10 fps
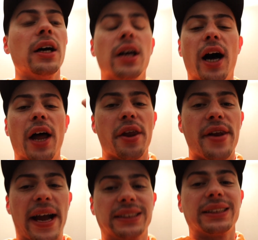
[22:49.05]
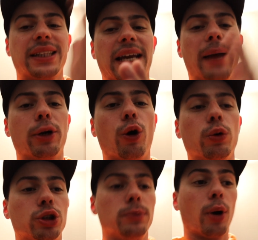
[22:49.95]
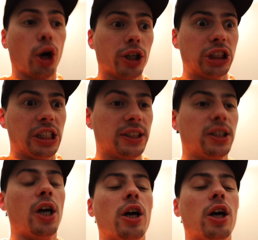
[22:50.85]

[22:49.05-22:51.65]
the next thing I'm going to purchase